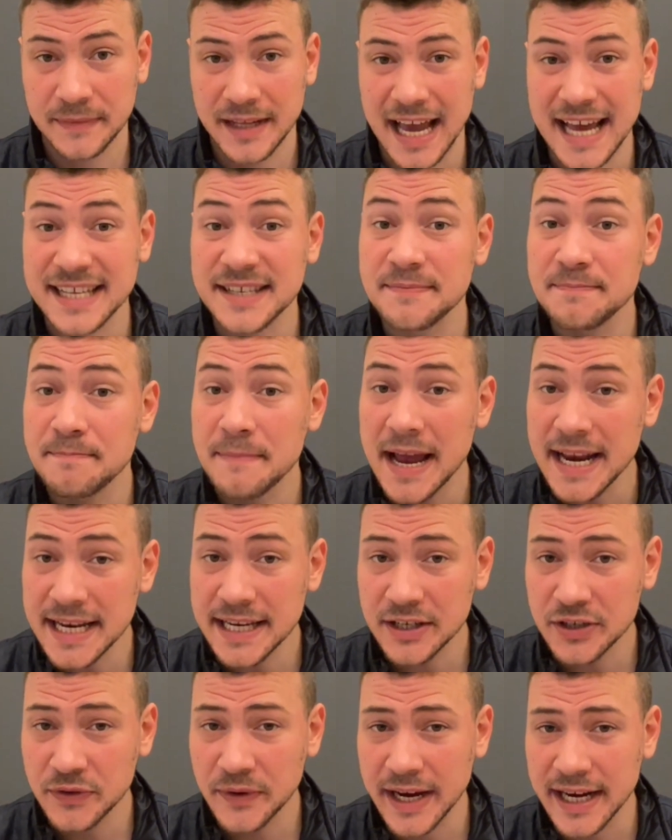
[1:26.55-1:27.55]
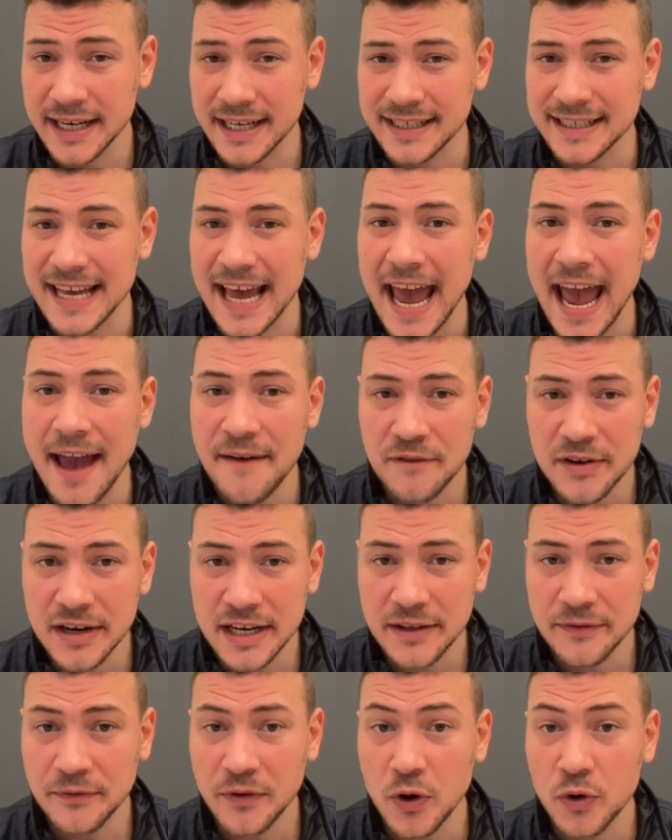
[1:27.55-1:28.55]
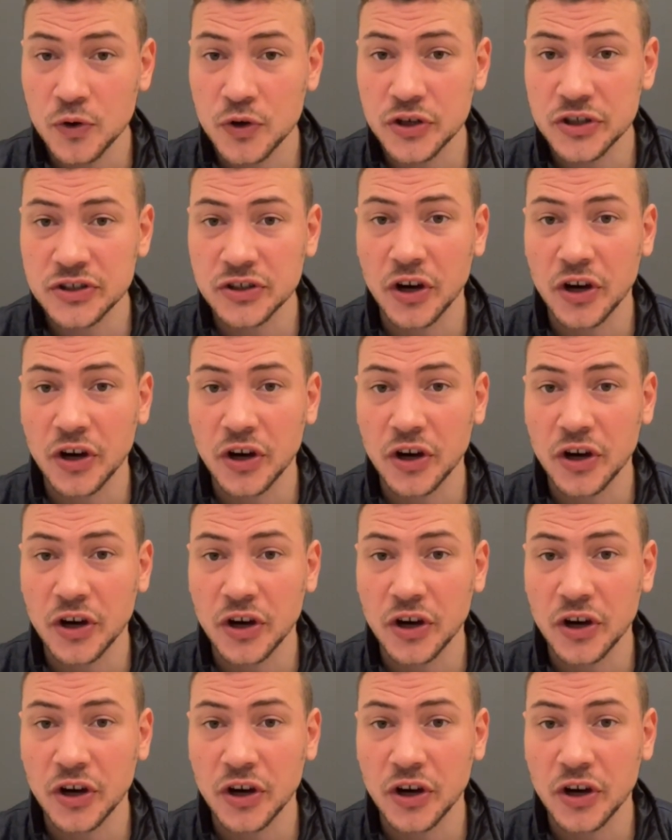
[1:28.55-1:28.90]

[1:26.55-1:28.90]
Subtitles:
as many traders heavily focus